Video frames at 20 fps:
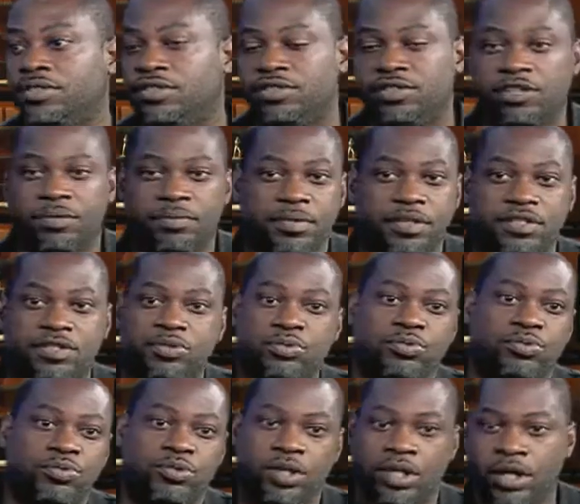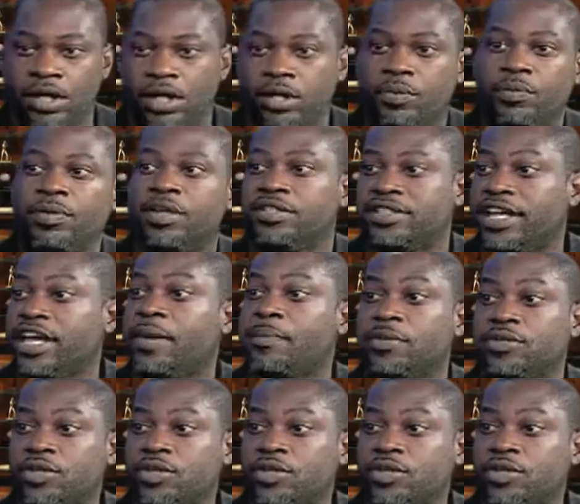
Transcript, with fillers: He took me to when the Tampa